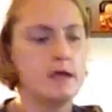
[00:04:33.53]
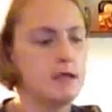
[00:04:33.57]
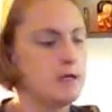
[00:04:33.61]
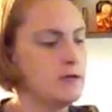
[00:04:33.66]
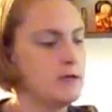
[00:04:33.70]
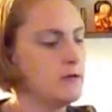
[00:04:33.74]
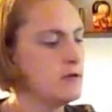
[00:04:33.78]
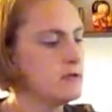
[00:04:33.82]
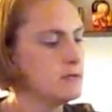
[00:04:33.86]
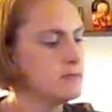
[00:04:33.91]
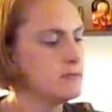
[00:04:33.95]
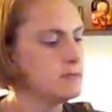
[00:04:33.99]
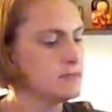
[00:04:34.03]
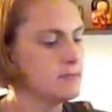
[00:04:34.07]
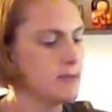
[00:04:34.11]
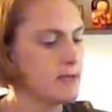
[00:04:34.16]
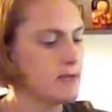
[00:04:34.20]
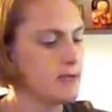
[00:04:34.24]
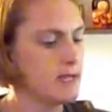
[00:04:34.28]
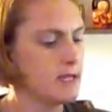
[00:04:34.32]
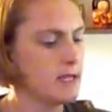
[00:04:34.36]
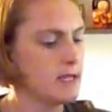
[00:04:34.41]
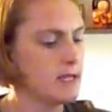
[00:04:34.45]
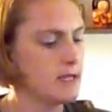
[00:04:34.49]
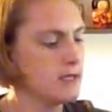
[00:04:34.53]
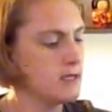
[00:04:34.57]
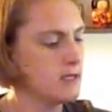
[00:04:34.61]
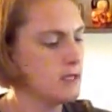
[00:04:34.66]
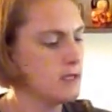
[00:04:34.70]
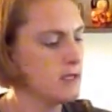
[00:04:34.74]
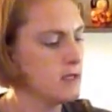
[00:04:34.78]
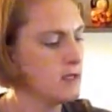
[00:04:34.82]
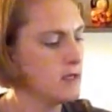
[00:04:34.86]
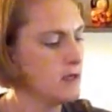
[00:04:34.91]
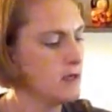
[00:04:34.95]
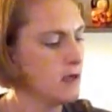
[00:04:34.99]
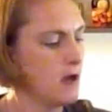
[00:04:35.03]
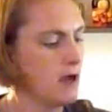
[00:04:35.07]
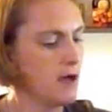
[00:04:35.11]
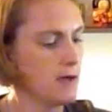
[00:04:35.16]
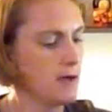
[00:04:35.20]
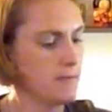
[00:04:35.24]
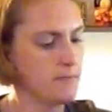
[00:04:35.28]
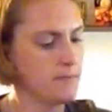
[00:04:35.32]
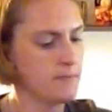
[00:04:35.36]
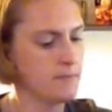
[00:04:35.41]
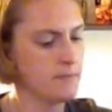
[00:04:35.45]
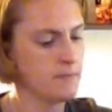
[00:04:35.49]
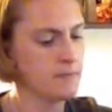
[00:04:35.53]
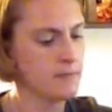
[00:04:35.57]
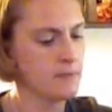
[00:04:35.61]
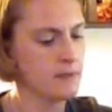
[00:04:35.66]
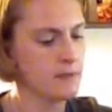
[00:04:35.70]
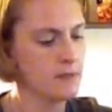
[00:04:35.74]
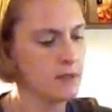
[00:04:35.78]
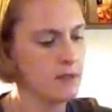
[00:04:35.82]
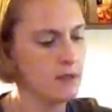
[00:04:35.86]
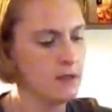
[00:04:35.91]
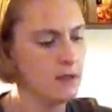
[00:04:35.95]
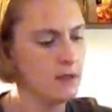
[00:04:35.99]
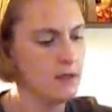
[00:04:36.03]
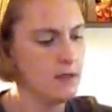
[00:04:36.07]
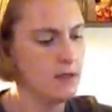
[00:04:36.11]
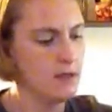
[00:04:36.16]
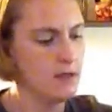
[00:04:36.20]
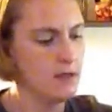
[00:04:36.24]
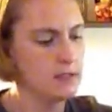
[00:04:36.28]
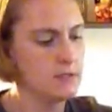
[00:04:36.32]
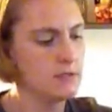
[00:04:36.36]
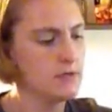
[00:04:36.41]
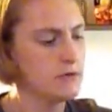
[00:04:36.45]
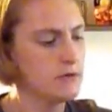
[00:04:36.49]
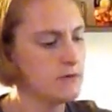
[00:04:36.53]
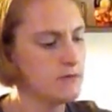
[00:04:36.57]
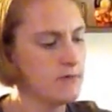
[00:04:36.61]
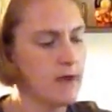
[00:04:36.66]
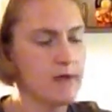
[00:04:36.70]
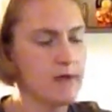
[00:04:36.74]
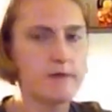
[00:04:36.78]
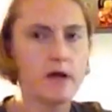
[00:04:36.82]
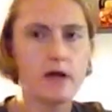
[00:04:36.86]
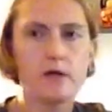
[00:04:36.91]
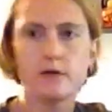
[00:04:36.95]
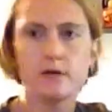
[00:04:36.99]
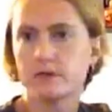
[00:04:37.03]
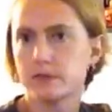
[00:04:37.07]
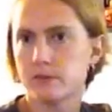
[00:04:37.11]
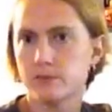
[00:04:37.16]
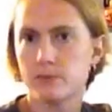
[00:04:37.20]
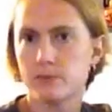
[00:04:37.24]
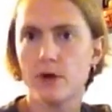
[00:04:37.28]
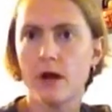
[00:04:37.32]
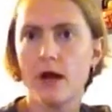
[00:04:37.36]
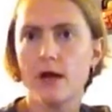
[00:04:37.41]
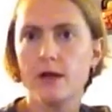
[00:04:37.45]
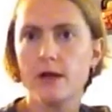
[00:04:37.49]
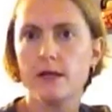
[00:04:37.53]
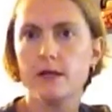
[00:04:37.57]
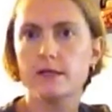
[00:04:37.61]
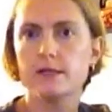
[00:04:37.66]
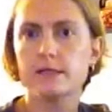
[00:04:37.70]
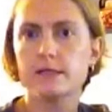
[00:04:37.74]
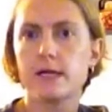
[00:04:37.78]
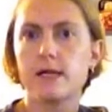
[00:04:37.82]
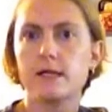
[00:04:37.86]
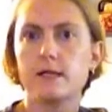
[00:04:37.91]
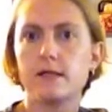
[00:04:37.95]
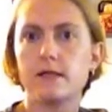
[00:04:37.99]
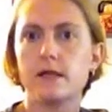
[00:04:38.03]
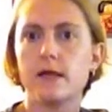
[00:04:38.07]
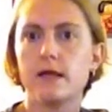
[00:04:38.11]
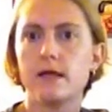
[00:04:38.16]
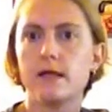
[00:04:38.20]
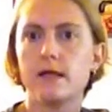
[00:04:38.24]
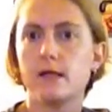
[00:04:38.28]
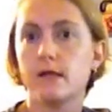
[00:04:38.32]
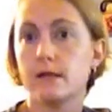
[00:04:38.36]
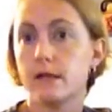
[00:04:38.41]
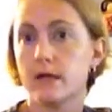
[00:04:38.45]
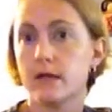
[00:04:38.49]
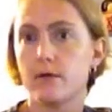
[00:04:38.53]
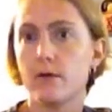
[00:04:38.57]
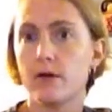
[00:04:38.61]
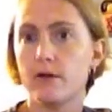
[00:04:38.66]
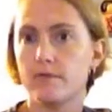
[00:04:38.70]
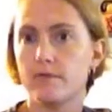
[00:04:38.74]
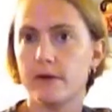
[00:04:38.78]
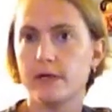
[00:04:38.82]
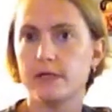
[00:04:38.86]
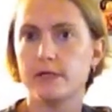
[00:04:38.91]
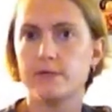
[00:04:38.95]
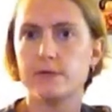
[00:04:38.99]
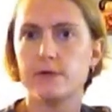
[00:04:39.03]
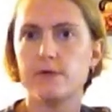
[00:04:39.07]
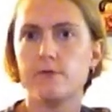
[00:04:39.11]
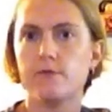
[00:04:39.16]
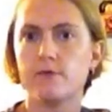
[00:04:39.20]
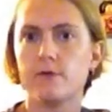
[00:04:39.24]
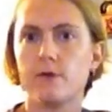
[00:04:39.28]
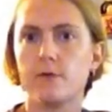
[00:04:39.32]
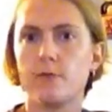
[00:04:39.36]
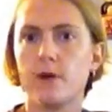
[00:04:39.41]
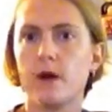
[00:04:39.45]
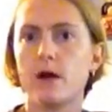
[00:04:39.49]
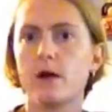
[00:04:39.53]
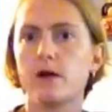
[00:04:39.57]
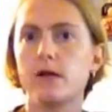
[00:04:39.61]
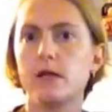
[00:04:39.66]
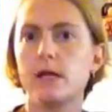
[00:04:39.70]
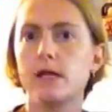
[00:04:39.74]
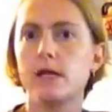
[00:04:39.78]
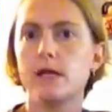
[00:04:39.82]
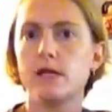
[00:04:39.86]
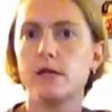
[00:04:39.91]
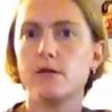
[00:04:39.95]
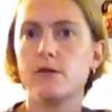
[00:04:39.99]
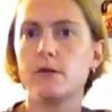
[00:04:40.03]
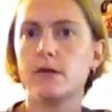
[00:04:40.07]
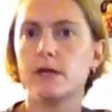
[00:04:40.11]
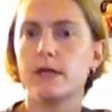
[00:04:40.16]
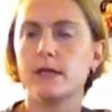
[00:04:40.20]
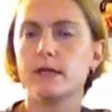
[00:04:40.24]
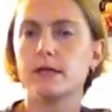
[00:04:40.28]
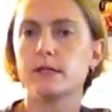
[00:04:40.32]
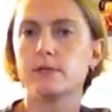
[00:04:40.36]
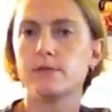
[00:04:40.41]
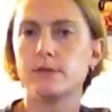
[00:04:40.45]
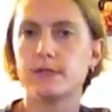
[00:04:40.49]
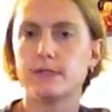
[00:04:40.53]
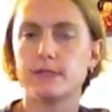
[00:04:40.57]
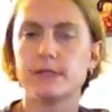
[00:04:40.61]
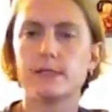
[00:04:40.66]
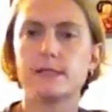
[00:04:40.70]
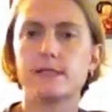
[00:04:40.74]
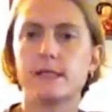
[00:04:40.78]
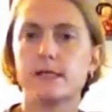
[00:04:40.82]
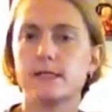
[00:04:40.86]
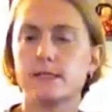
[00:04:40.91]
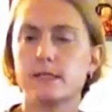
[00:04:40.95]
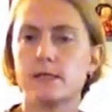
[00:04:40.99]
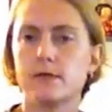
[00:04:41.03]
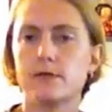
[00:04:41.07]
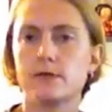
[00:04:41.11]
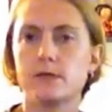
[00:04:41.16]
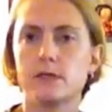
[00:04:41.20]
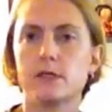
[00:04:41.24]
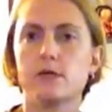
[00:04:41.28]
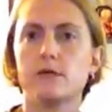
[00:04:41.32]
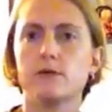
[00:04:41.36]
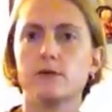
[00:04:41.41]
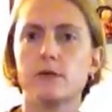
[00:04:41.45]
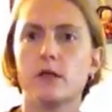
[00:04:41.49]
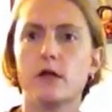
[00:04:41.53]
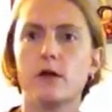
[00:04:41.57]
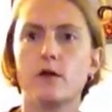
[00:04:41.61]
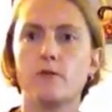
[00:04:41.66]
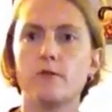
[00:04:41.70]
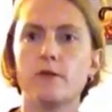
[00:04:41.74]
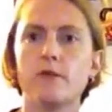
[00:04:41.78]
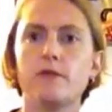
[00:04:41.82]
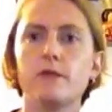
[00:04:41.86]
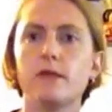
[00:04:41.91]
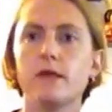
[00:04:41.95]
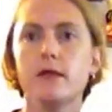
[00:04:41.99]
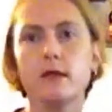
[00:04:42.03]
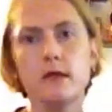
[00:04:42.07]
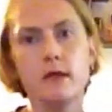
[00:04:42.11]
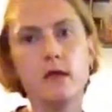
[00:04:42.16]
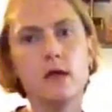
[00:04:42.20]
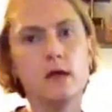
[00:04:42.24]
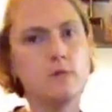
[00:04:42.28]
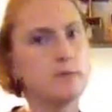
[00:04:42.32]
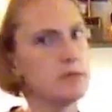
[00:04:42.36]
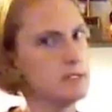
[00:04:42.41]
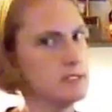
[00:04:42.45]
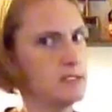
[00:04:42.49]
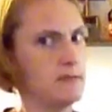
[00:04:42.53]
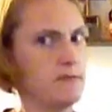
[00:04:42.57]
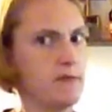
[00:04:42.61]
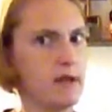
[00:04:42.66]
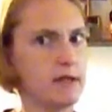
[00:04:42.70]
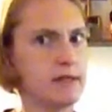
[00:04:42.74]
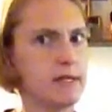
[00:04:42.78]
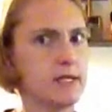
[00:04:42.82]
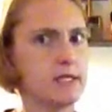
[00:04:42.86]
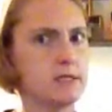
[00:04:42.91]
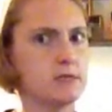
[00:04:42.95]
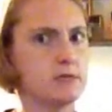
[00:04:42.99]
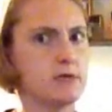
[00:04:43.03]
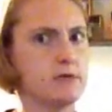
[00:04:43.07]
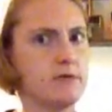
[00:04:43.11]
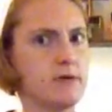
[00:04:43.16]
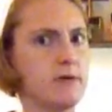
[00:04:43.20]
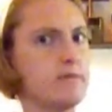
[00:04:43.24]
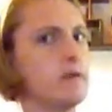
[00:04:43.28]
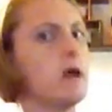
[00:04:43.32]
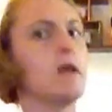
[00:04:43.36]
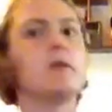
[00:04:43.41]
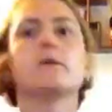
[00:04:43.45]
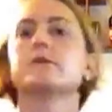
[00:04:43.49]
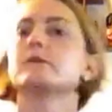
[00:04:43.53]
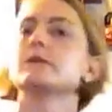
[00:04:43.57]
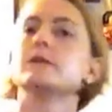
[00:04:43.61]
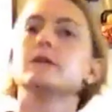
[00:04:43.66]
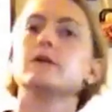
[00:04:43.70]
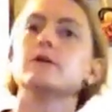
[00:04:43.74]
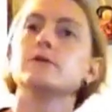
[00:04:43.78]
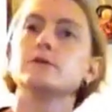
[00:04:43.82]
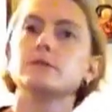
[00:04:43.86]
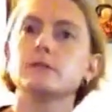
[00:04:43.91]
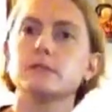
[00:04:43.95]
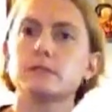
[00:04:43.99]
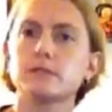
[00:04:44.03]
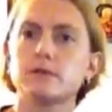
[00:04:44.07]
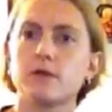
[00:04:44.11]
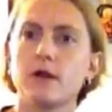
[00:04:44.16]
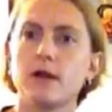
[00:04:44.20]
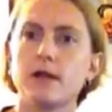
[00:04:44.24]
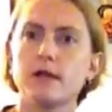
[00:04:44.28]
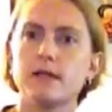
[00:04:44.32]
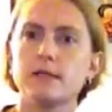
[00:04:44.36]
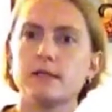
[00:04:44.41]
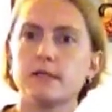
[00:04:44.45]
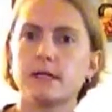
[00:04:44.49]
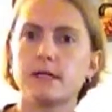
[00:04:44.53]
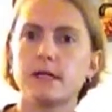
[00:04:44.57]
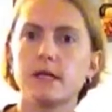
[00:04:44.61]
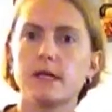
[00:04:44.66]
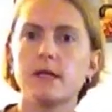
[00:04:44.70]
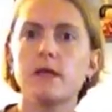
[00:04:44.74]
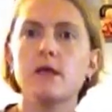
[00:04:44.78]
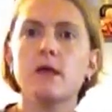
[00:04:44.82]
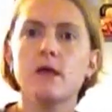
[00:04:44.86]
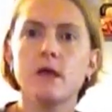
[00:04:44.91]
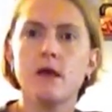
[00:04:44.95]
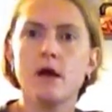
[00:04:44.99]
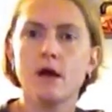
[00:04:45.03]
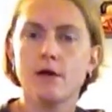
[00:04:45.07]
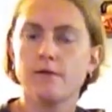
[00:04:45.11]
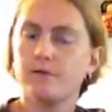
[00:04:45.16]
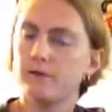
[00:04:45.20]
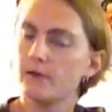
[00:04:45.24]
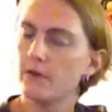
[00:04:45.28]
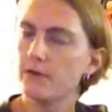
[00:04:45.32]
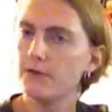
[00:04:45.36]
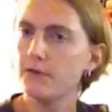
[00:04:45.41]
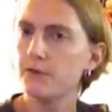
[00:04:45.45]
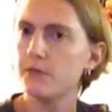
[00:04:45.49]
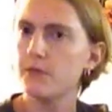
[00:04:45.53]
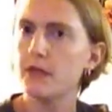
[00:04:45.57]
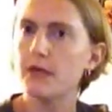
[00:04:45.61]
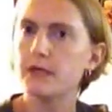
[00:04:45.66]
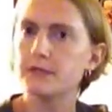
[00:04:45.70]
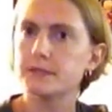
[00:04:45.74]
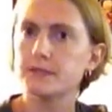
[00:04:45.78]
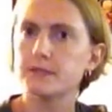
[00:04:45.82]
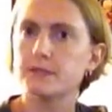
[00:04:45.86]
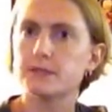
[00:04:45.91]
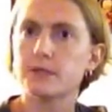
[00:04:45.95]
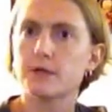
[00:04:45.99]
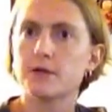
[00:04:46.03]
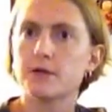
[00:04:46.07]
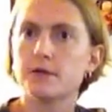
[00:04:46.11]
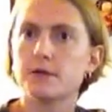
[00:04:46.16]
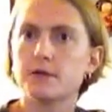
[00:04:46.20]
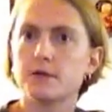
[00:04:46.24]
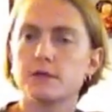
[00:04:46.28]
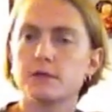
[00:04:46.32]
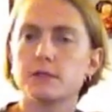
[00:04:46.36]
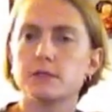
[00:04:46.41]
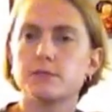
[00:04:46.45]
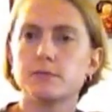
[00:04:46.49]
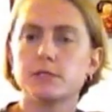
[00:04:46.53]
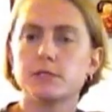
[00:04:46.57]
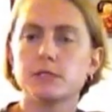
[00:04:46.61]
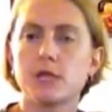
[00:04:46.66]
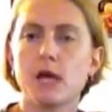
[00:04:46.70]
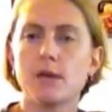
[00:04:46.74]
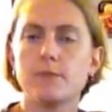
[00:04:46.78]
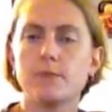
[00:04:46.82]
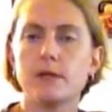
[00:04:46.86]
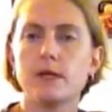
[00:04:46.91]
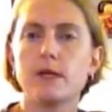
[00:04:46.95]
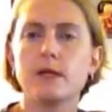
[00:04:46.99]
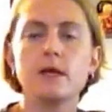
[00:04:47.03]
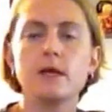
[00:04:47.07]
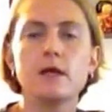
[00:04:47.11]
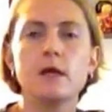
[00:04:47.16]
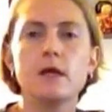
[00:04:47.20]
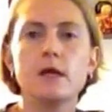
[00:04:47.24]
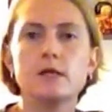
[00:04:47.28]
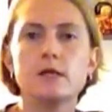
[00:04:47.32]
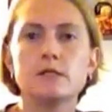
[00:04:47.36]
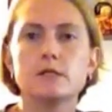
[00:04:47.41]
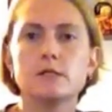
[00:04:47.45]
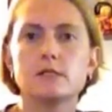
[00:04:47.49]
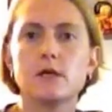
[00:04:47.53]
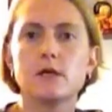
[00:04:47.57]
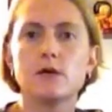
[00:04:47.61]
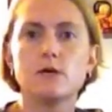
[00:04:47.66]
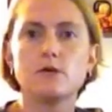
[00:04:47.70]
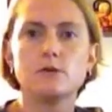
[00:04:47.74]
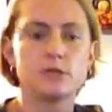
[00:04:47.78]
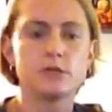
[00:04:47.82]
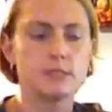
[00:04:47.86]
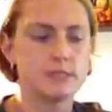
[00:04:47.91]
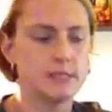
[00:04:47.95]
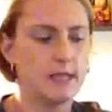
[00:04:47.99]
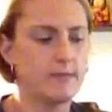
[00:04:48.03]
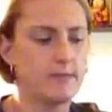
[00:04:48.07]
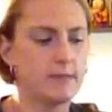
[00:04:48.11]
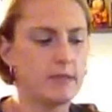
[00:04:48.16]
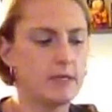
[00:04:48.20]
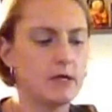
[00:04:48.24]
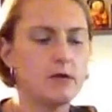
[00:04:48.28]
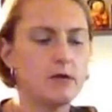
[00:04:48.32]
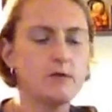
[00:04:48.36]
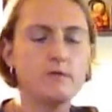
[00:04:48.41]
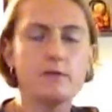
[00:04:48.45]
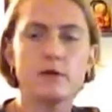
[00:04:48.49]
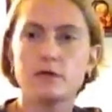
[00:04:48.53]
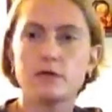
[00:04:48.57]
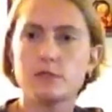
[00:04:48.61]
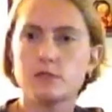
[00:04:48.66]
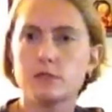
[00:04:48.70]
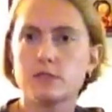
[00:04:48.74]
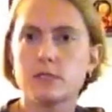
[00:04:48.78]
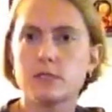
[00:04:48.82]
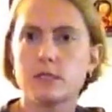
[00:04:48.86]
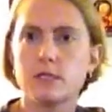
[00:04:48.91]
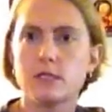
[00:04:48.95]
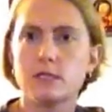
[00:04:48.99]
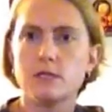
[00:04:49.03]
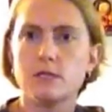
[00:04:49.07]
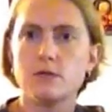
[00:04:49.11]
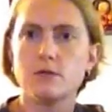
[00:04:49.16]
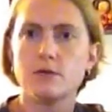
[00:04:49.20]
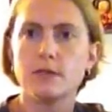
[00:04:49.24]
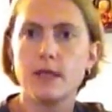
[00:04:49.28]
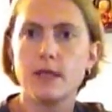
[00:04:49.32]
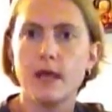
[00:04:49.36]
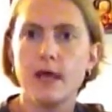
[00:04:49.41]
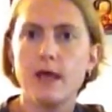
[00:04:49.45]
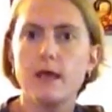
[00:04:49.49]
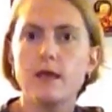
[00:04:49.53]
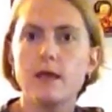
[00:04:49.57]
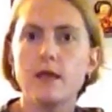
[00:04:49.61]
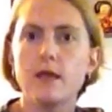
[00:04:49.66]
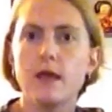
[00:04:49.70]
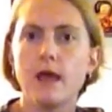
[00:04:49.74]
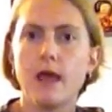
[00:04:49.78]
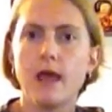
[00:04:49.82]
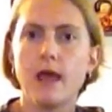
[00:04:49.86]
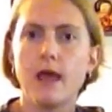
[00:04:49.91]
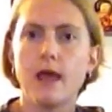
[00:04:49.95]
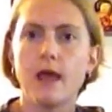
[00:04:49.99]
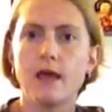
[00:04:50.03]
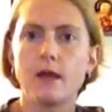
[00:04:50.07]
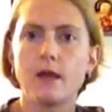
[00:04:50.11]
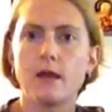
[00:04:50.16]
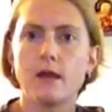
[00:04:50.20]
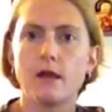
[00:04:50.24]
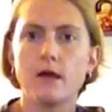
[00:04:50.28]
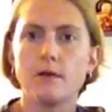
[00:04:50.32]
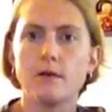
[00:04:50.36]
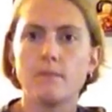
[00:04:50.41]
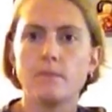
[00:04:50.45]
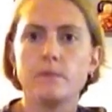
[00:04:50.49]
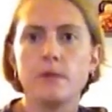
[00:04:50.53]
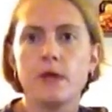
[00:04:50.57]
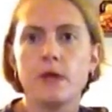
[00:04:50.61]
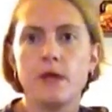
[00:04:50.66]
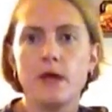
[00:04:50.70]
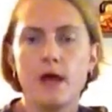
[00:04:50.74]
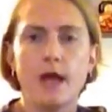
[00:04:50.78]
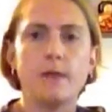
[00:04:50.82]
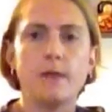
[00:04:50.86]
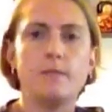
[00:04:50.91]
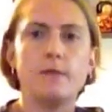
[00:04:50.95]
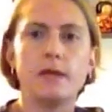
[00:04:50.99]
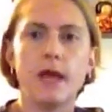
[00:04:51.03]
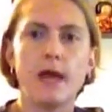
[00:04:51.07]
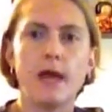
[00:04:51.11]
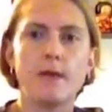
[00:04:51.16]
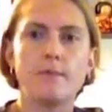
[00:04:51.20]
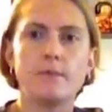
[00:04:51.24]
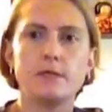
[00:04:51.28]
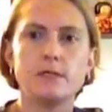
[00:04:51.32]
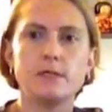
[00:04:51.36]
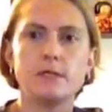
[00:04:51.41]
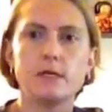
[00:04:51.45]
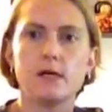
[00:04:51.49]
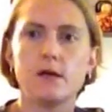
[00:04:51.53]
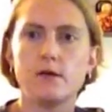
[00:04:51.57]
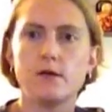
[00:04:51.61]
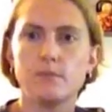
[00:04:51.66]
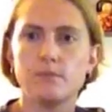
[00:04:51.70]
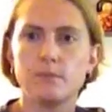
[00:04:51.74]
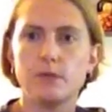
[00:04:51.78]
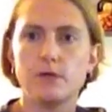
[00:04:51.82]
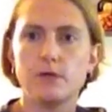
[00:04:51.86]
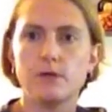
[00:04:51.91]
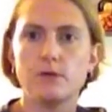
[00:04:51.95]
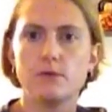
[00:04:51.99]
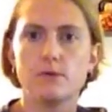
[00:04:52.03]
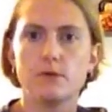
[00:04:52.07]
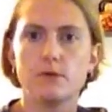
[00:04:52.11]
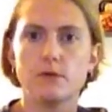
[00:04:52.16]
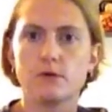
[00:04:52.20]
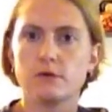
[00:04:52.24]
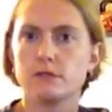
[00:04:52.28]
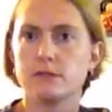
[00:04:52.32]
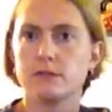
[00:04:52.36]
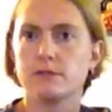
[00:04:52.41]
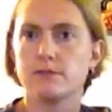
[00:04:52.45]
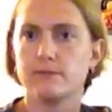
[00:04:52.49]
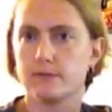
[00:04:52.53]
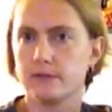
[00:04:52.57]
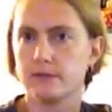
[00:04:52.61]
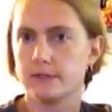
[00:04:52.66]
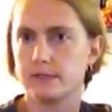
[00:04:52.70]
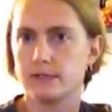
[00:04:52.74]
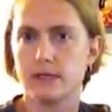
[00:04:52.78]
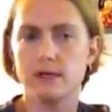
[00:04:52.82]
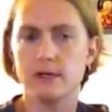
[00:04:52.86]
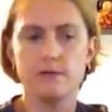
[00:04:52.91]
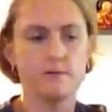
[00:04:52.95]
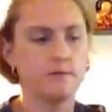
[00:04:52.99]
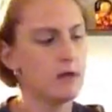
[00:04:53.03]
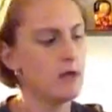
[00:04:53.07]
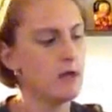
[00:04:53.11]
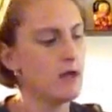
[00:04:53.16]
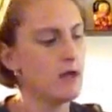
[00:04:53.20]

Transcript: You end up spending um, $205 in products, and then that qualifies you for a party. You can get the Sweet Success Tote to go along with it. Plus, you've got that $25 in hostess credit to get a few other things or start on your Christmas shopping. So just let me know if you're interested in doing that, and um, I'd be happy to help you earn some free stuff.